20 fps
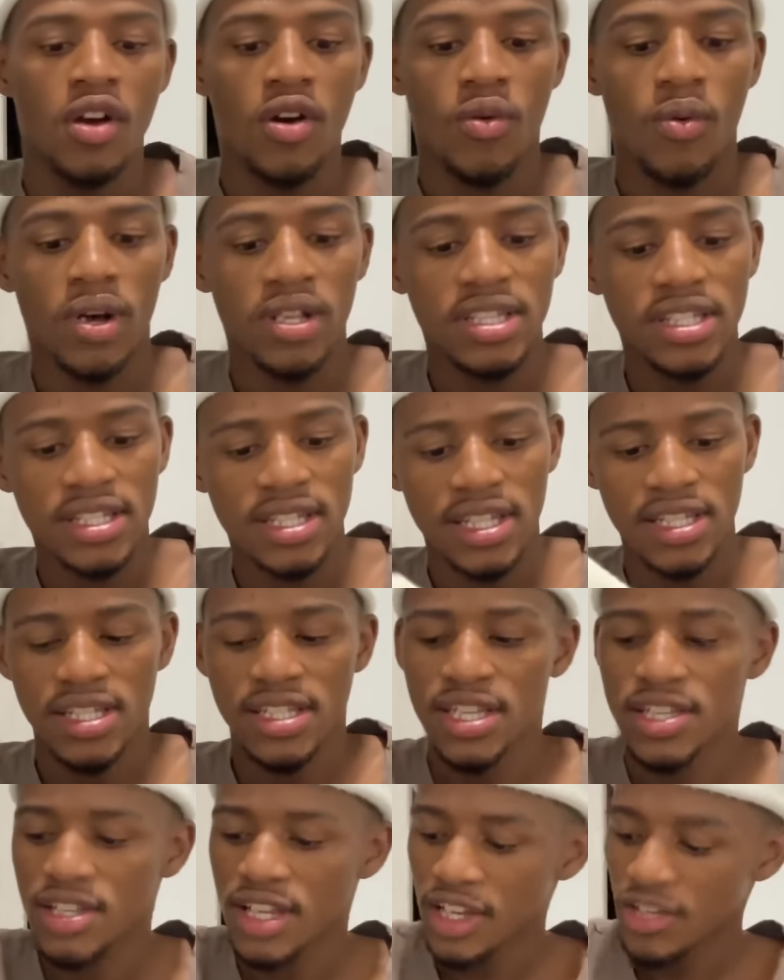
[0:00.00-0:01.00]
What is this? Is
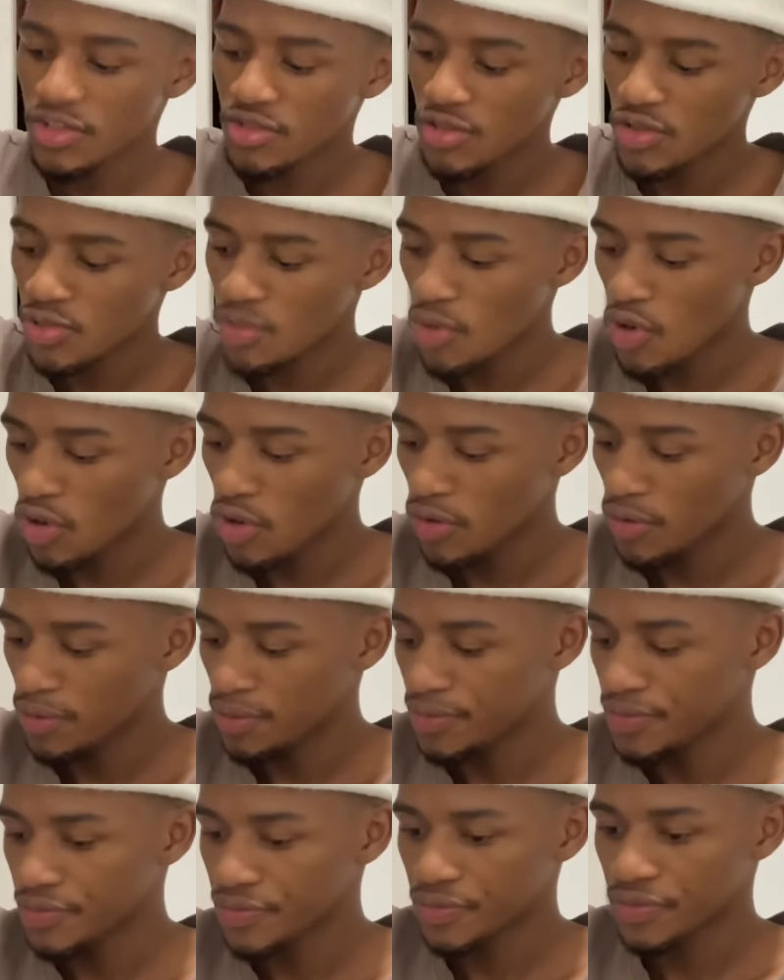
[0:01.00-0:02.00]
it extra small?
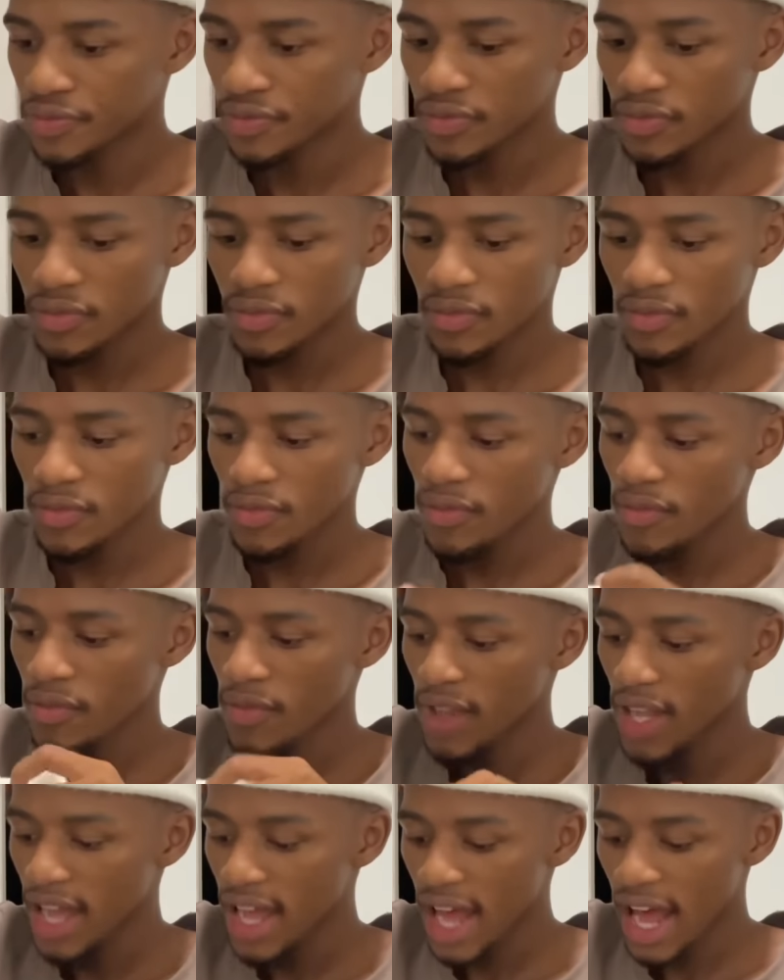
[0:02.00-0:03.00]

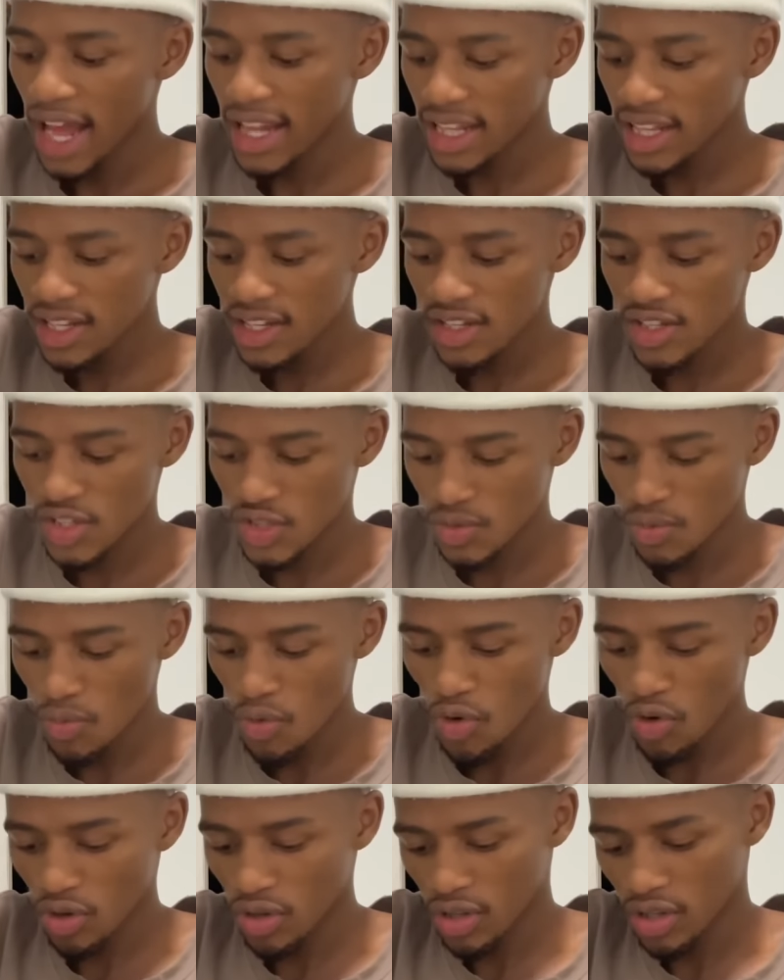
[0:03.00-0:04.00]
I think it's
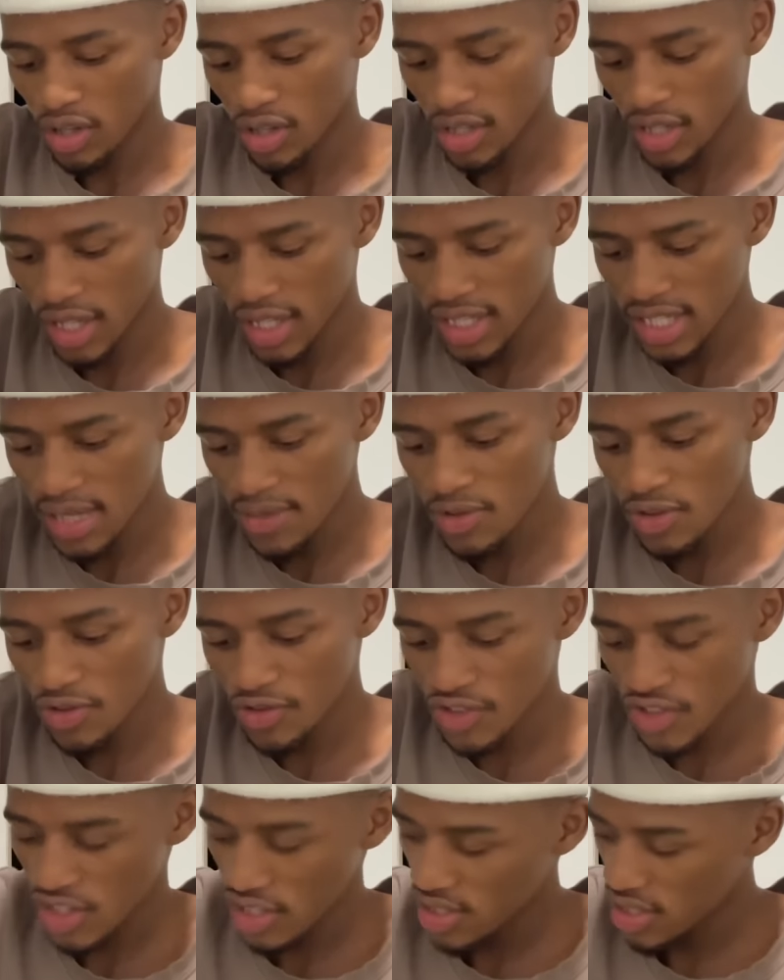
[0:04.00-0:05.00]
small. In terms of
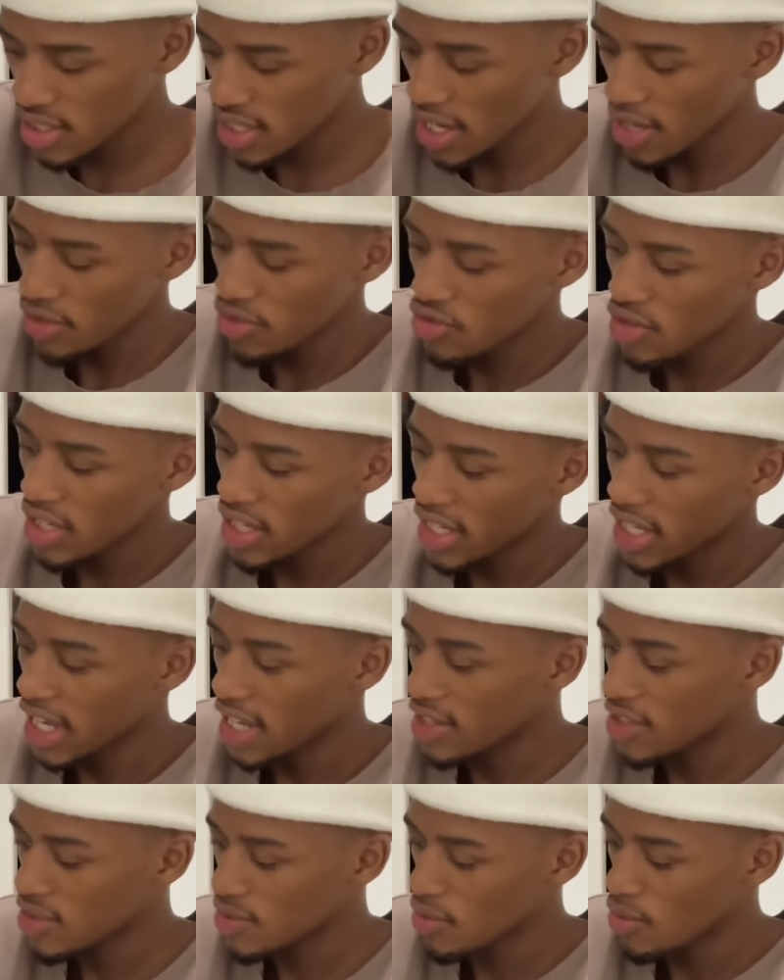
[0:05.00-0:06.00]
jerseys, I usually
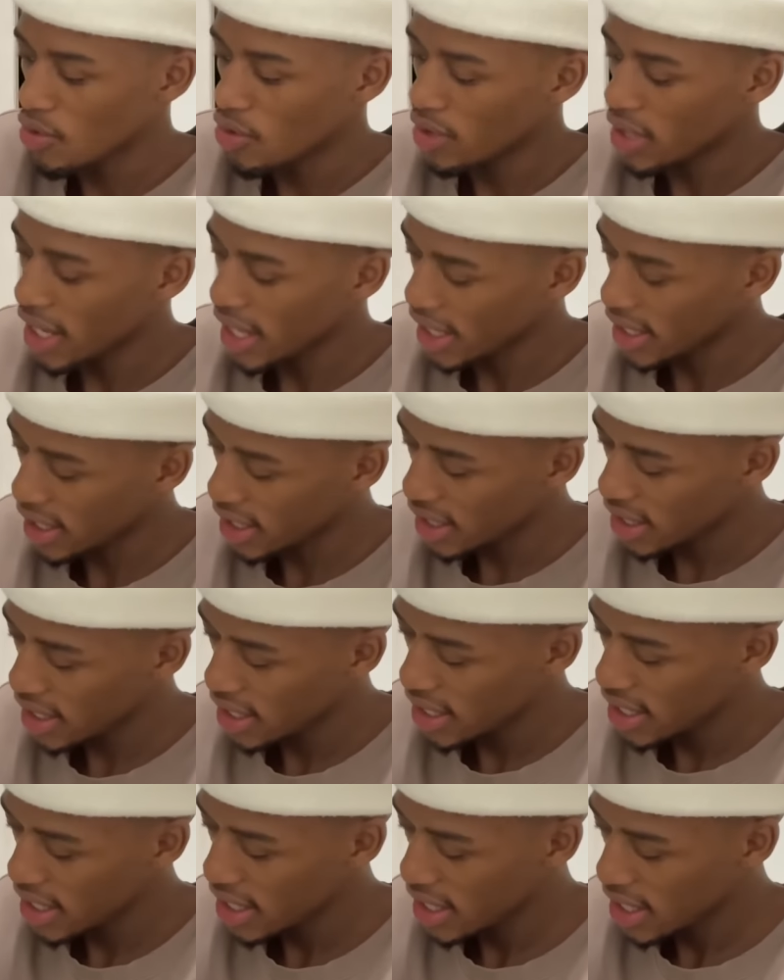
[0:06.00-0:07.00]
get small, like,
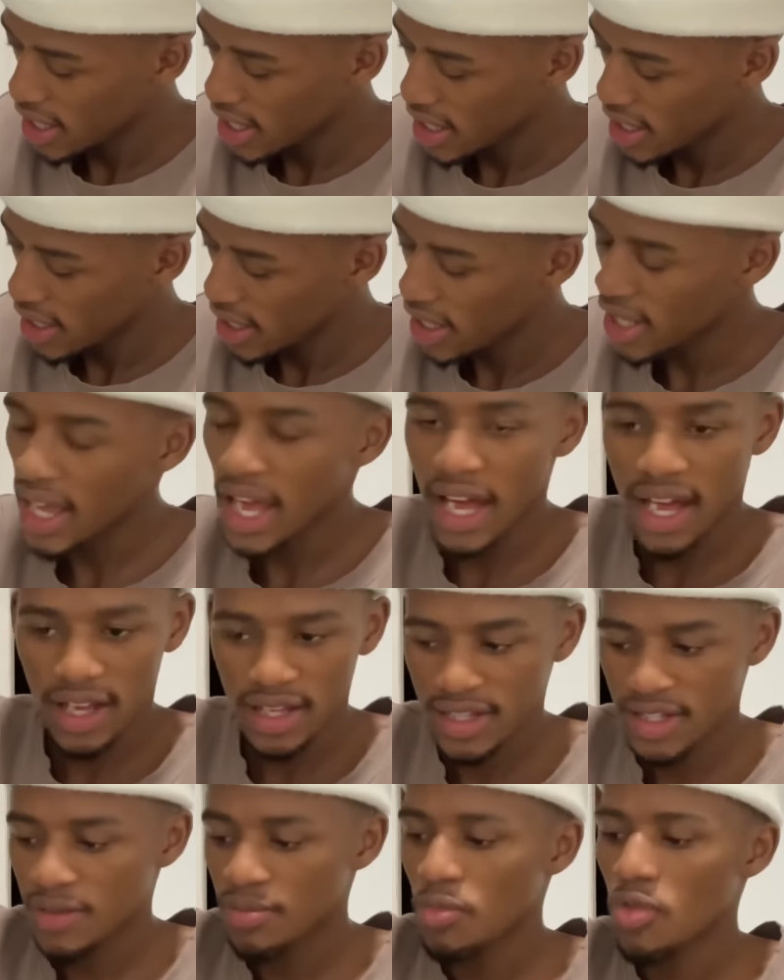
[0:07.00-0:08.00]
yeah,
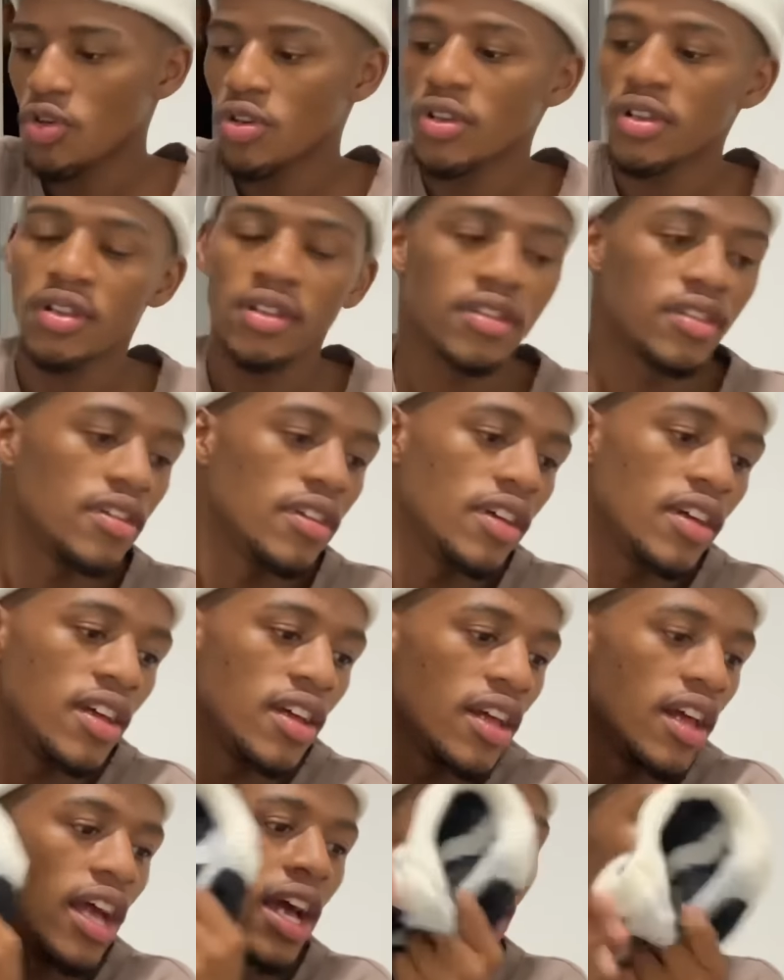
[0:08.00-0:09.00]
small,
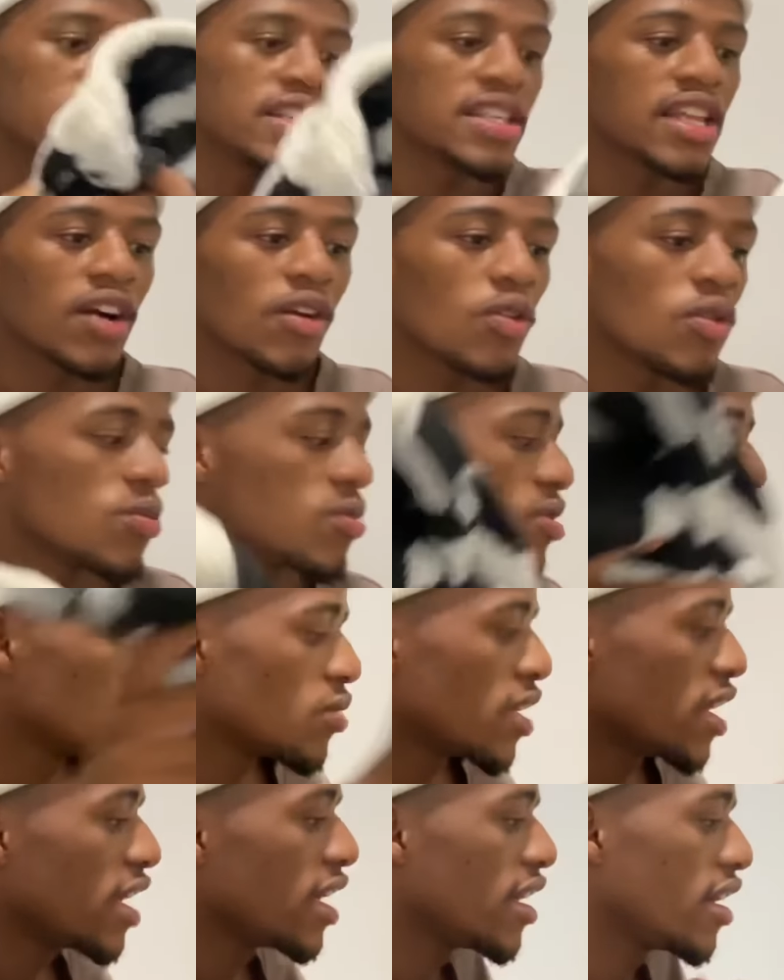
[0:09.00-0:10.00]
and it's like always
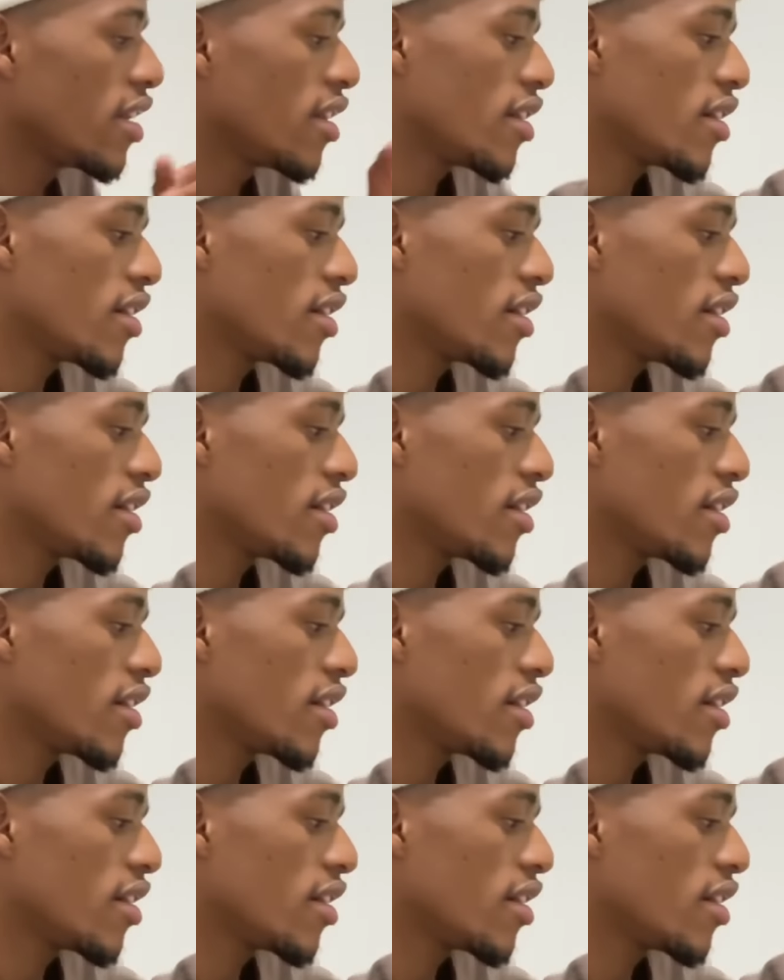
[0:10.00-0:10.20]
okay.